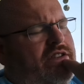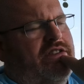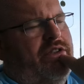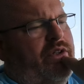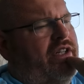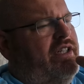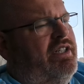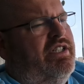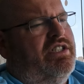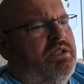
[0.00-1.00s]
She's doing
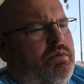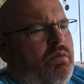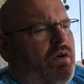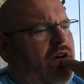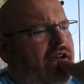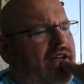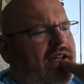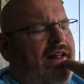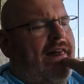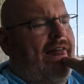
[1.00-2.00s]
good. She's been
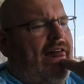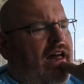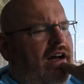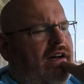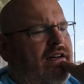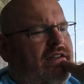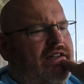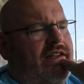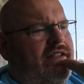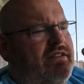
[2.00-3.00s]
working, uh,
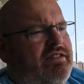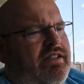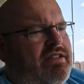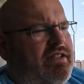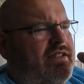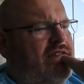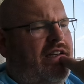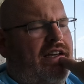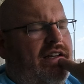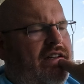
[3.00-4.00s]
and then this hits
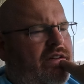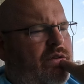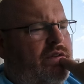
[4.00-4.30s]
again,